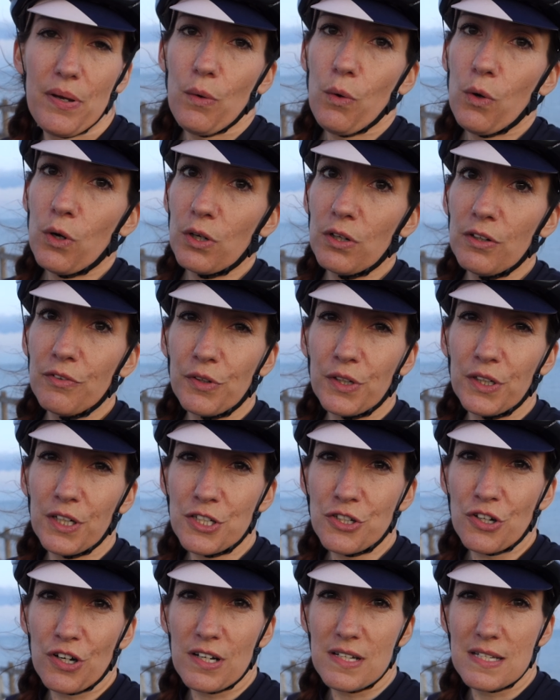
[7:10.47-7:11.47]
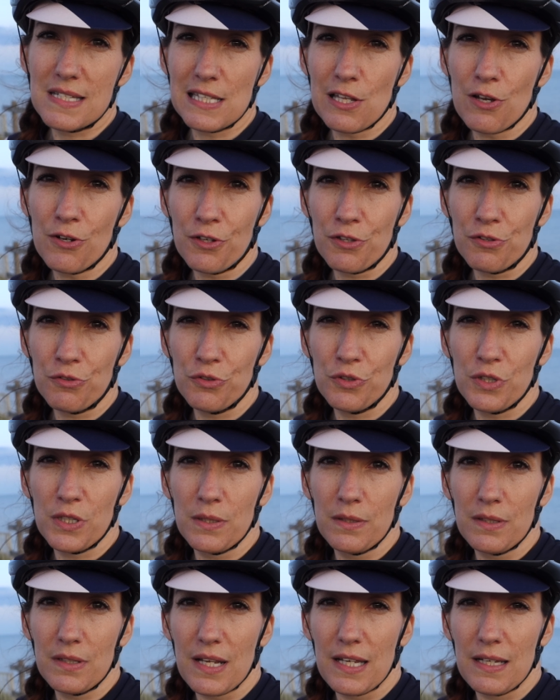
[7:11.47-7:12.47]
or if we're going to try to slog through
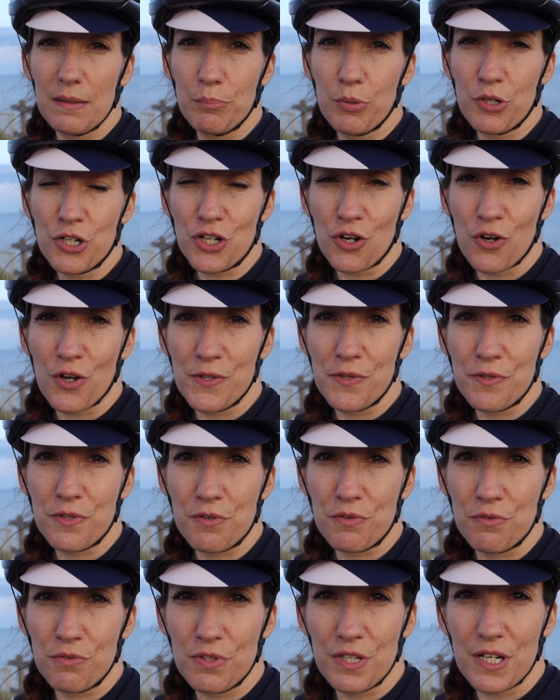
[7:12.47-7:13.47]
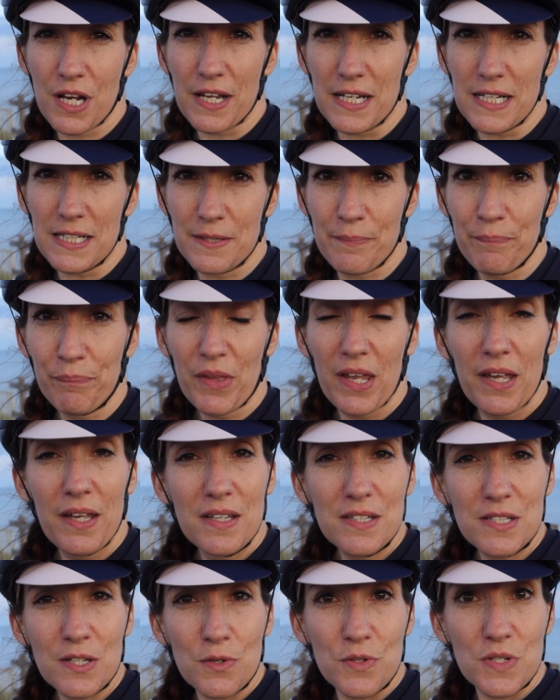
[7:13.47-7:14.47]
and push on through the night.
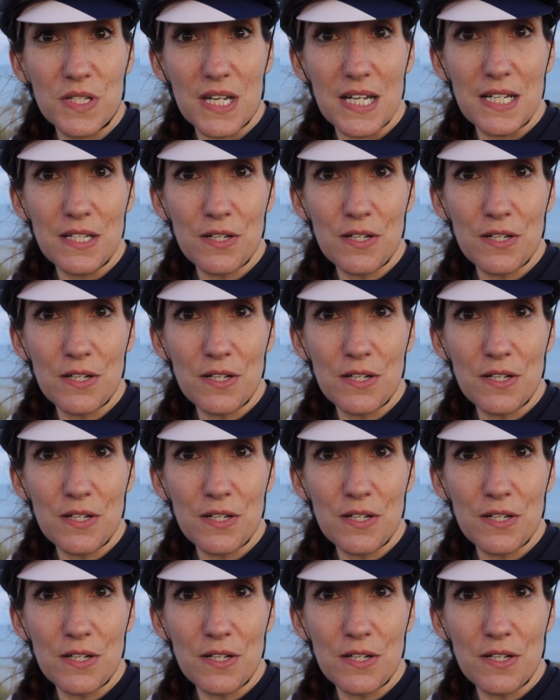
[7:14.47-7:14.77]
So stay